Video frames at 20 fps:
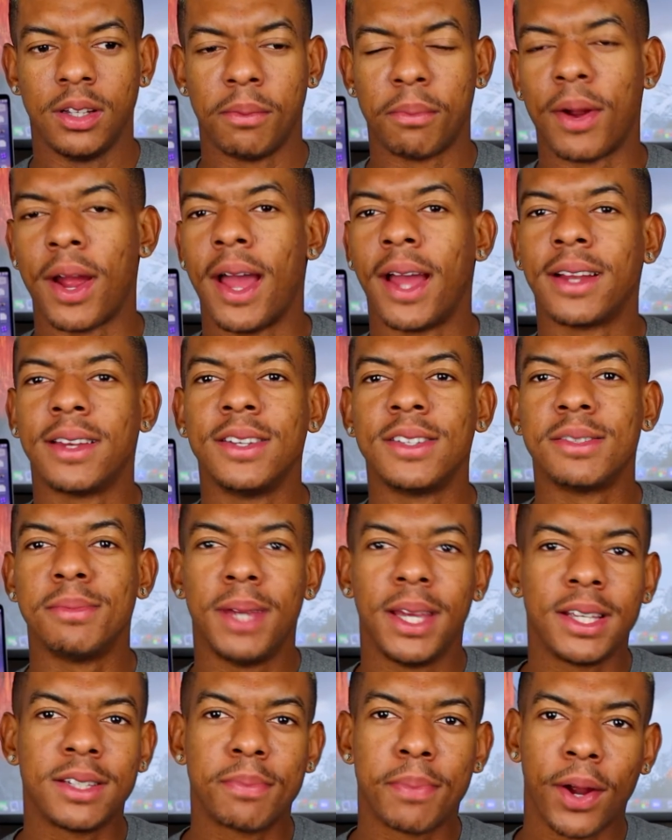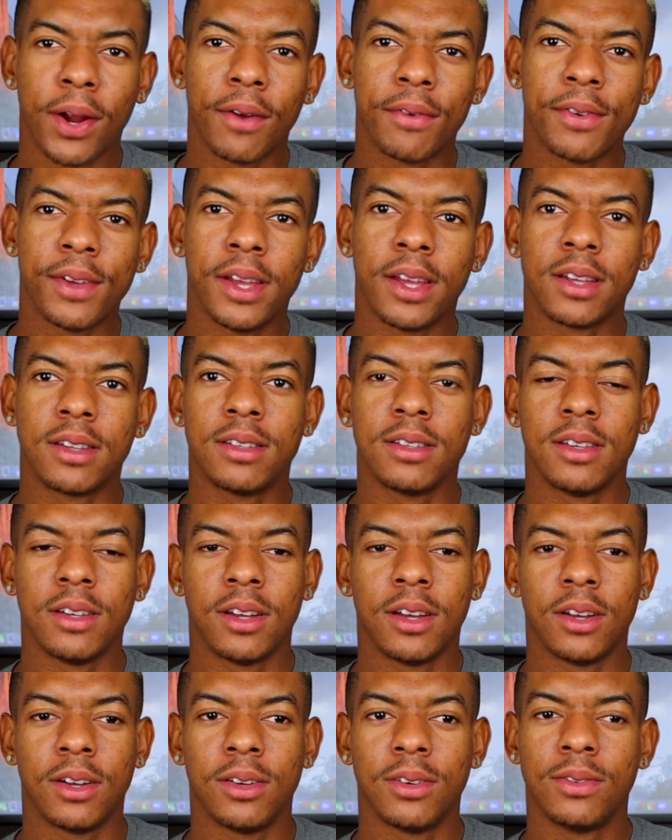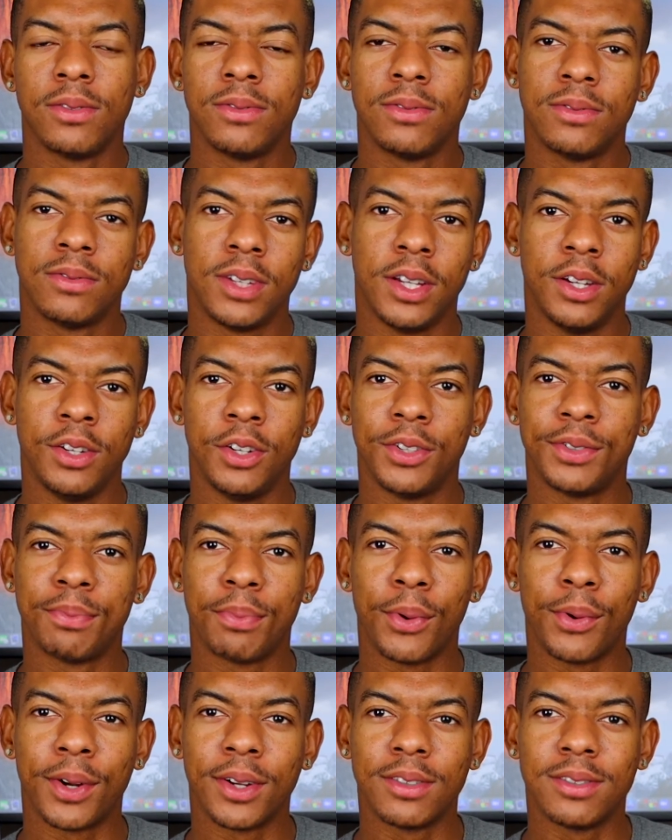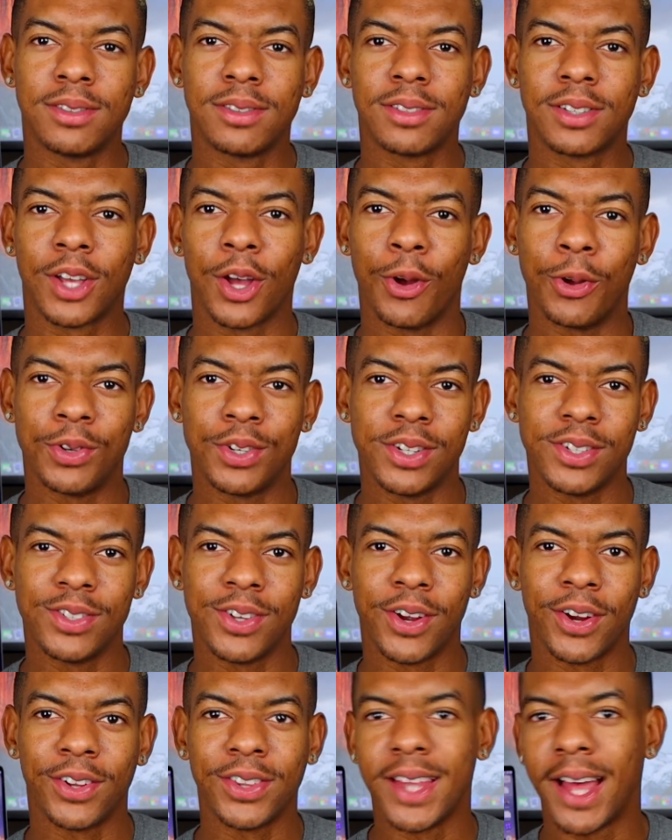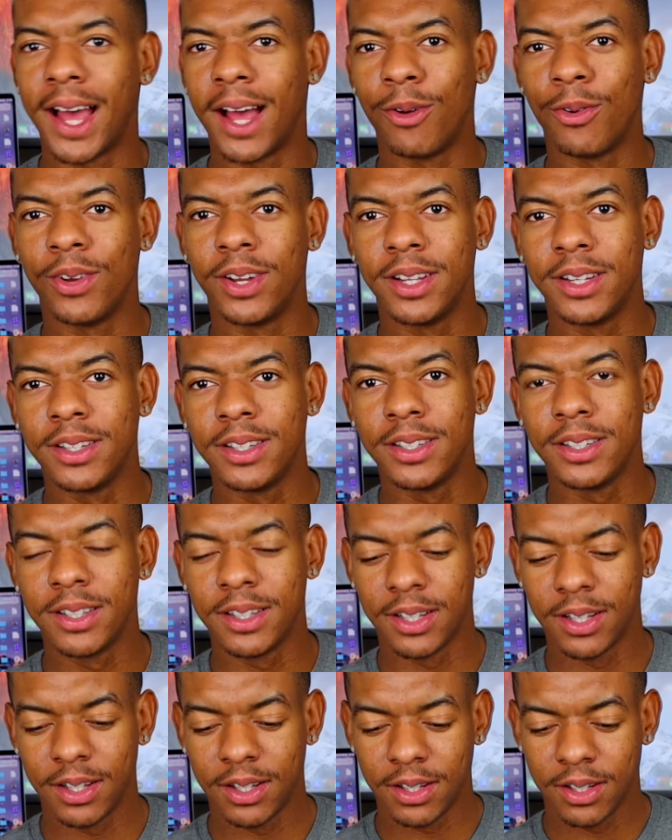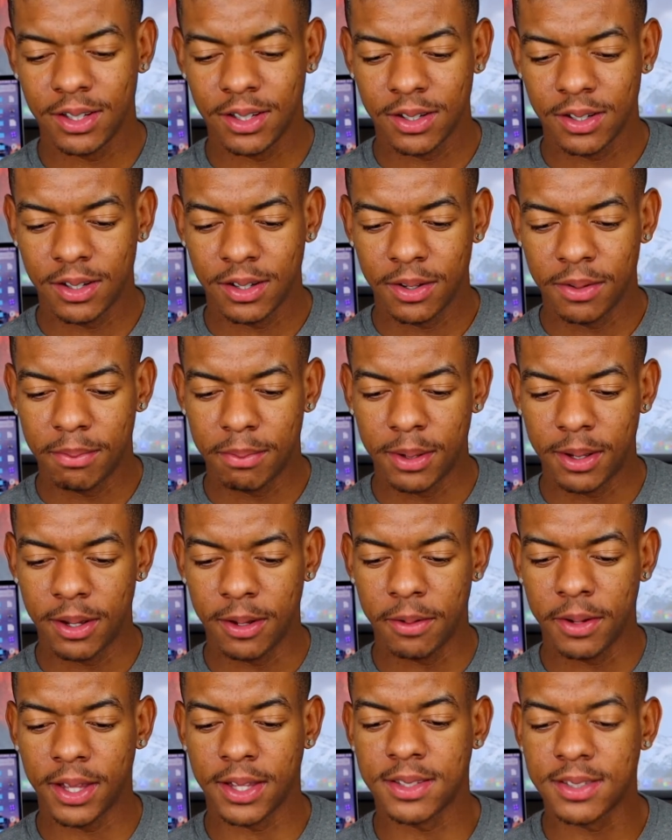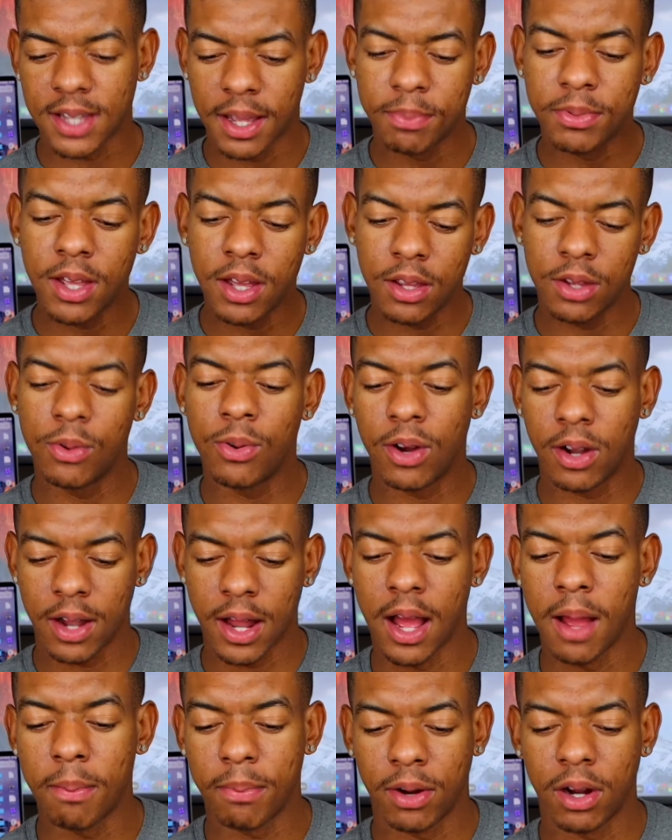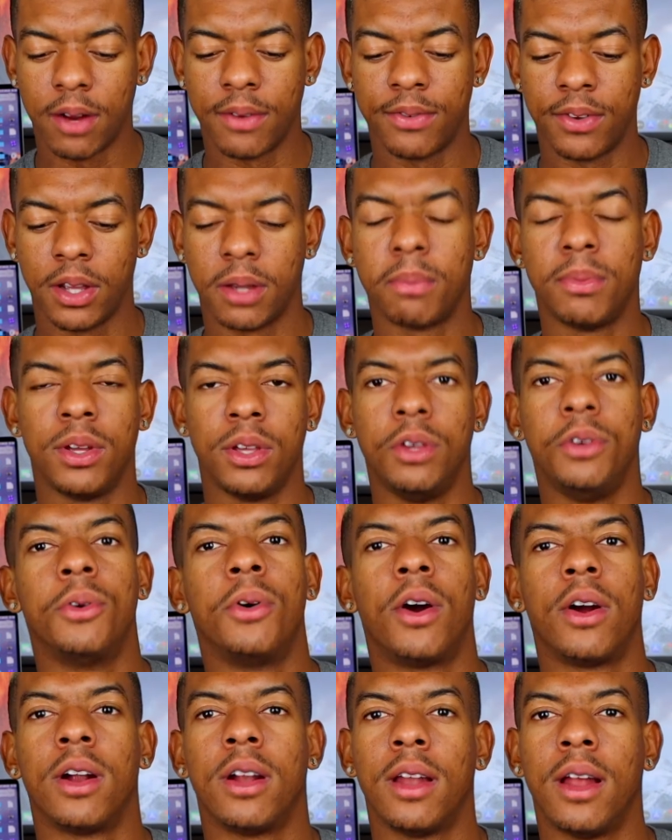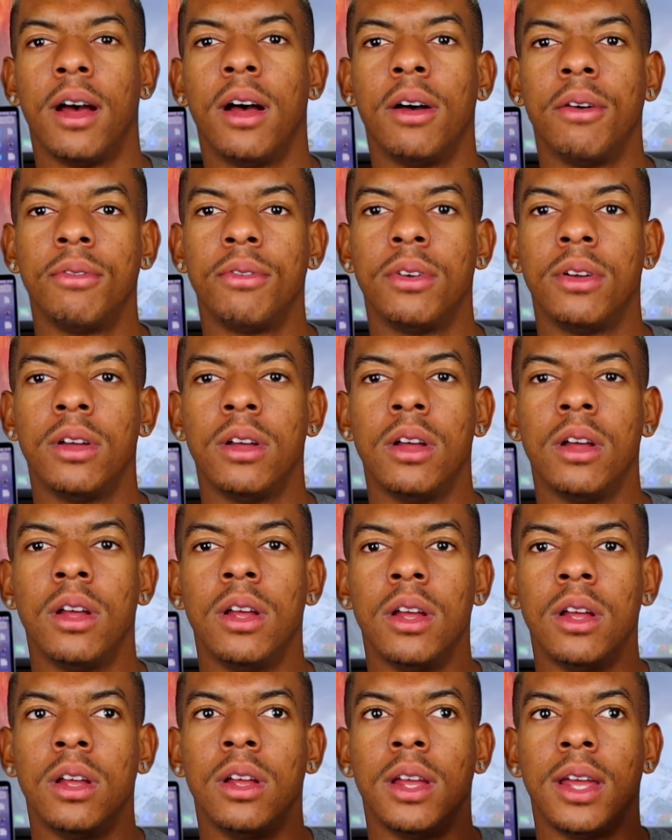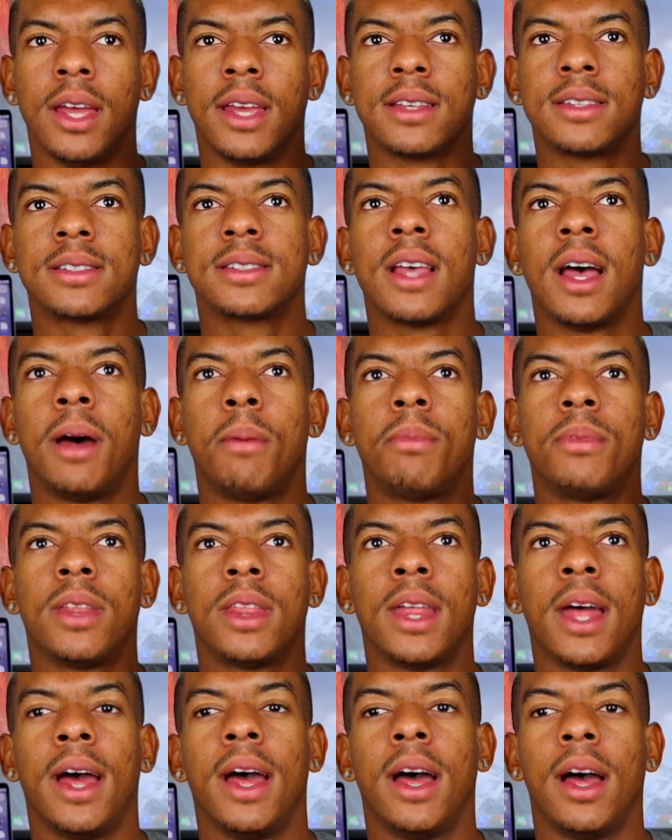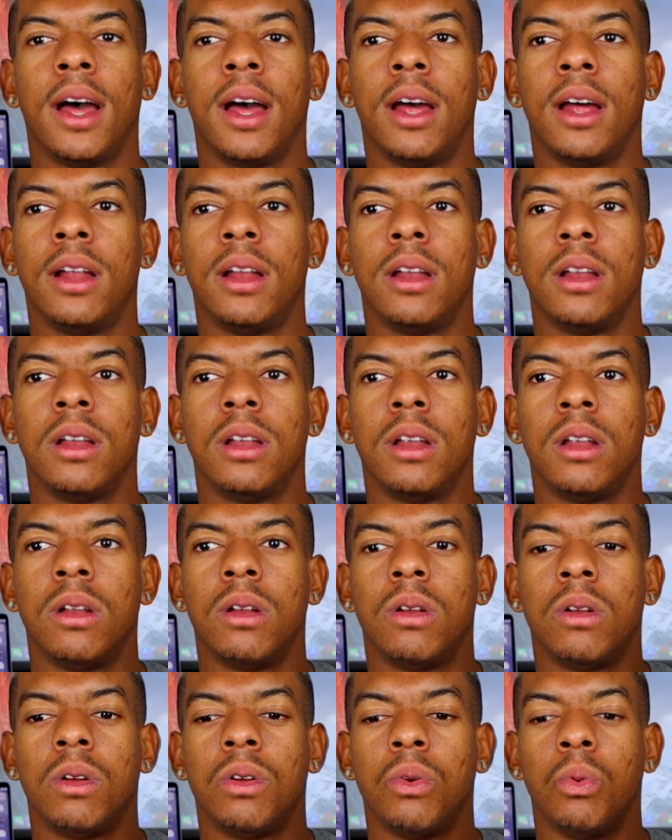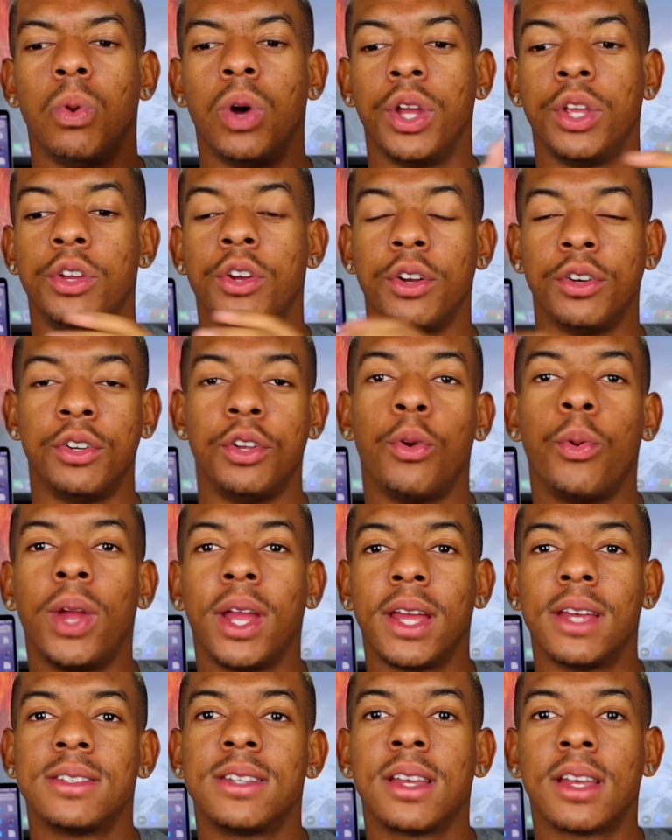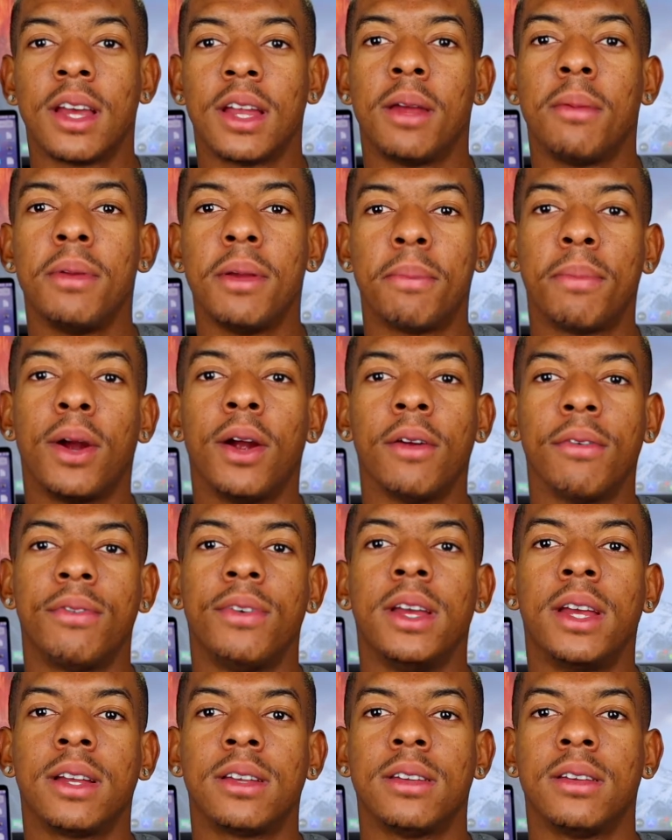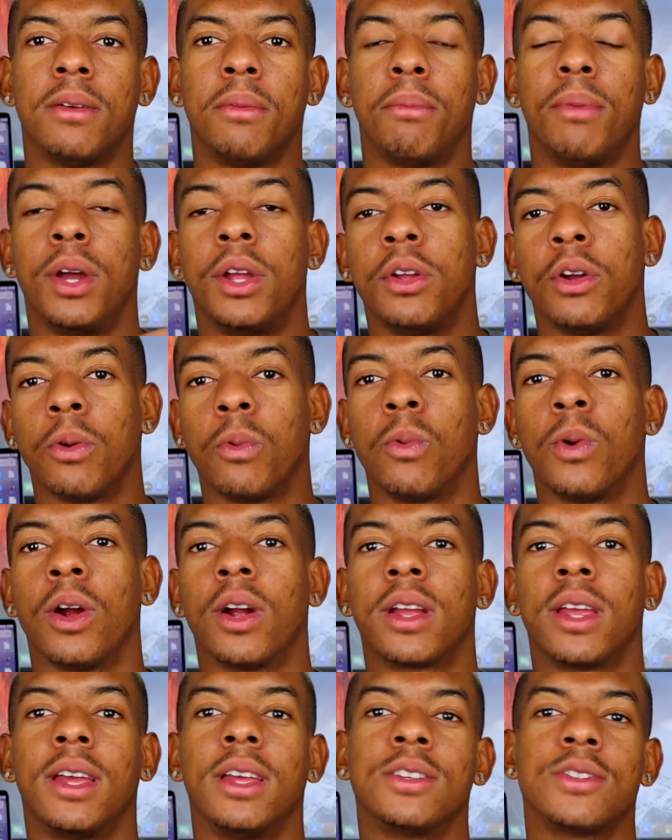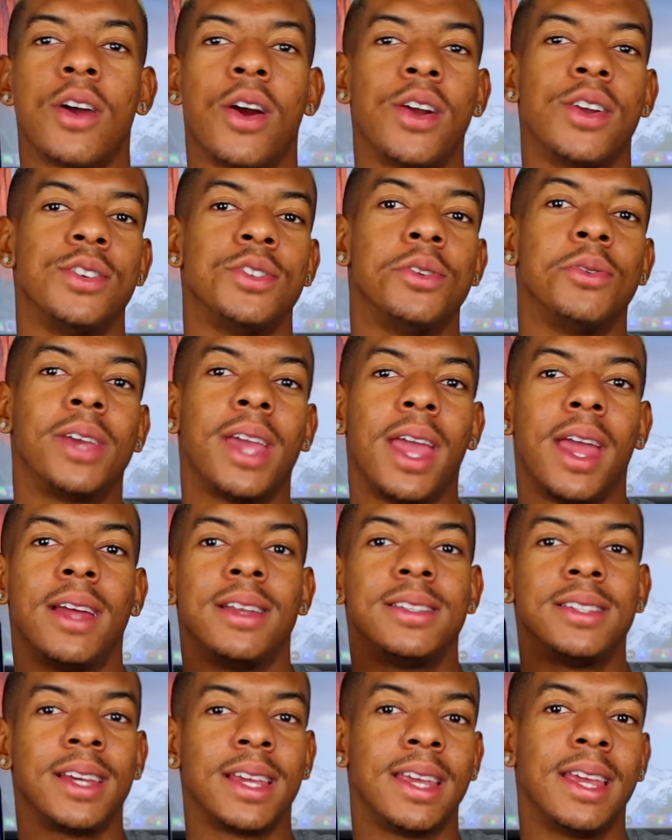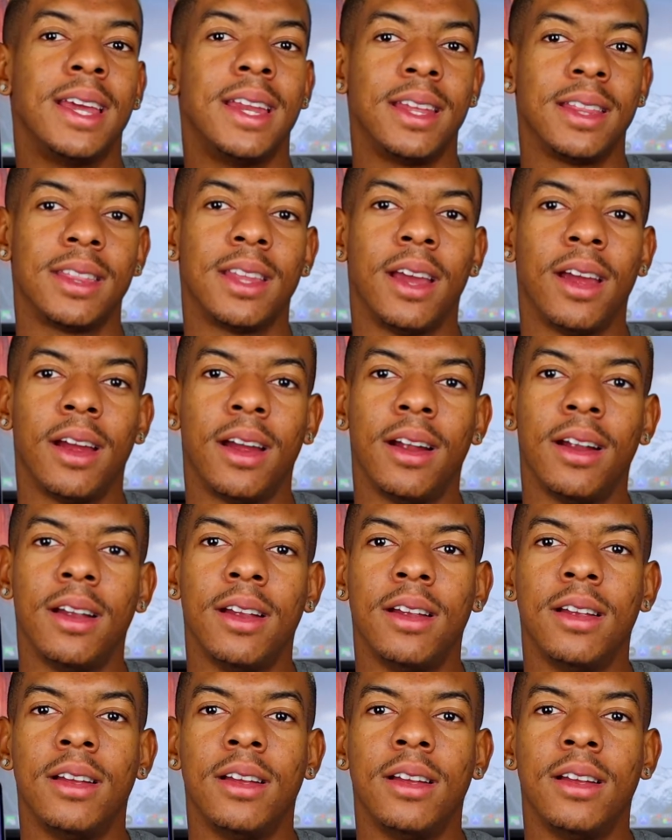Practice makes perfect, you know, in your sports, coaches, you heard that one. But accept that you are not perfect, but you are enough. Accept that what you're doing isn't going to be perfect, but you're working as hard as you can to get it there.